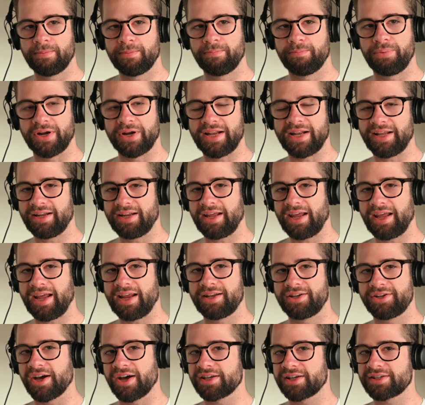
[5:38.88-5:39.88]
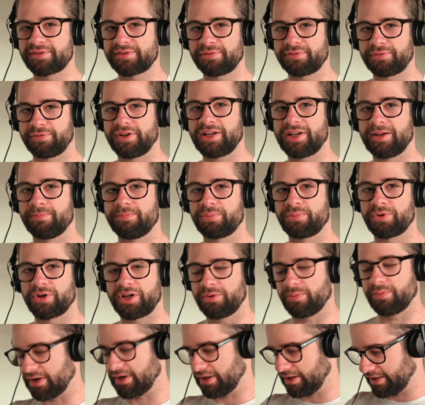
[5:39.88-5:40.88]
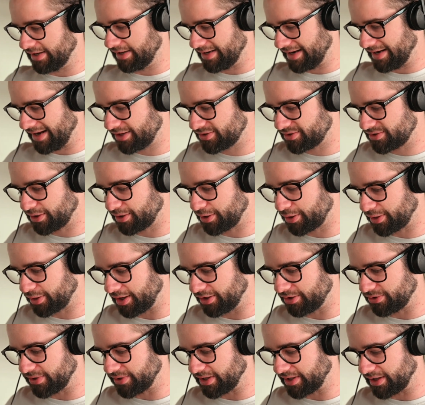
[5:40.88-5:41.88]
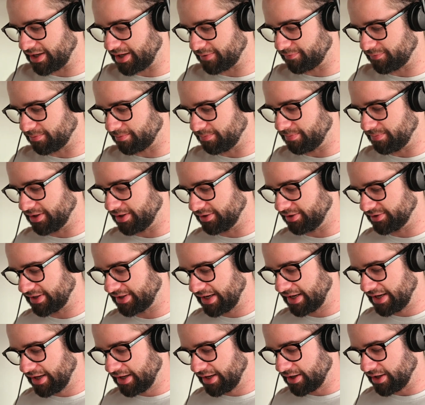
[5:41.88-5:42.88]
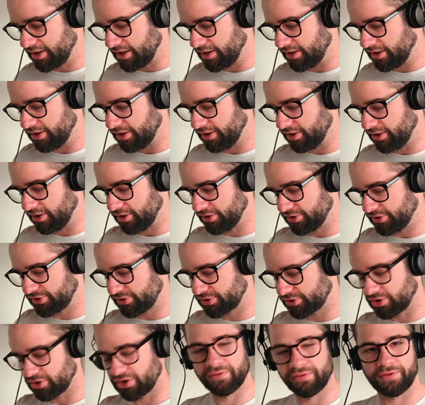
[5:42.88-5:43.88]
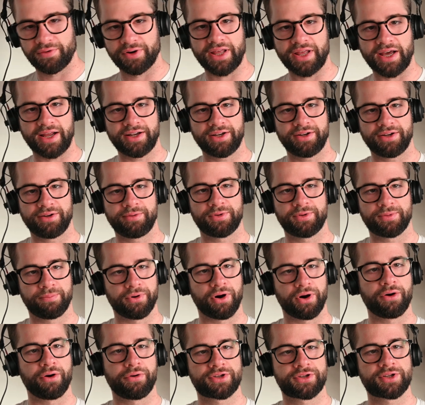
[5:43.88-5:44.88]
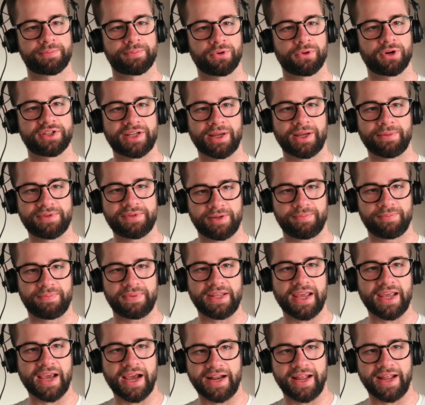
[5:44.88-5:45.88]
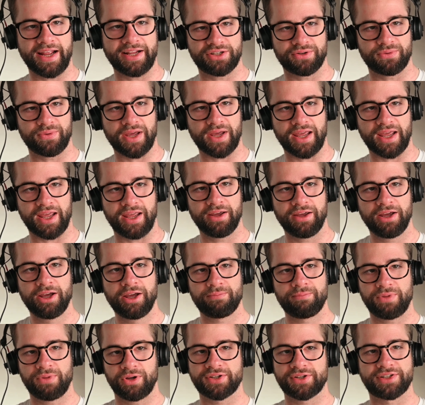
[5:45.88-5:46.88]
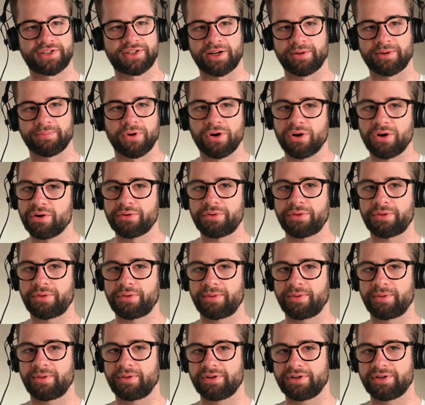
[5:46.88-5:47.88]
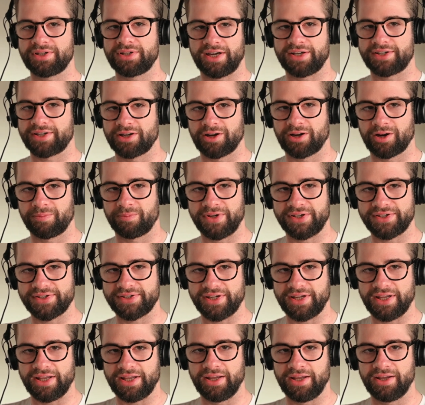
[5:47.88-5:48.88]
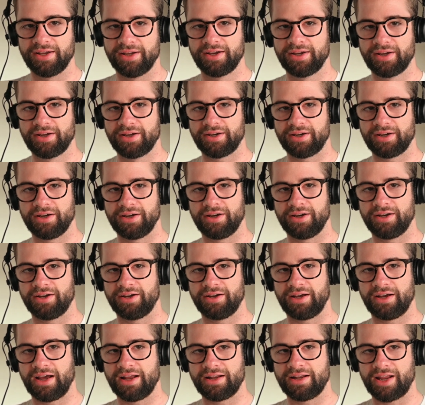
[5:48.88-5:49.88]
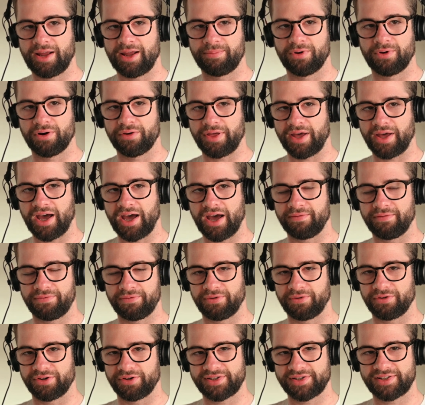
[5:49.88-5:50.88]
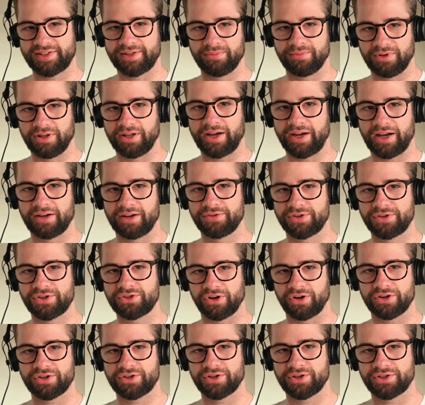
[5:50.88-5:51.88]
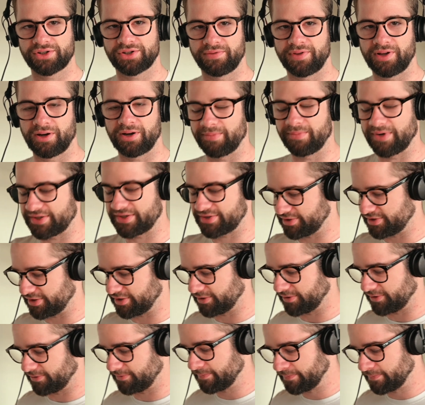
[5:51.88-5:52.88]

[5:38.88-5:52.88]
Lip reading: but it does fit in pretty well. And I actually think you can even build a server that both supports MCP and A2A, because they're both JSON RPC, and they both have very similar kind of structures of their messaging.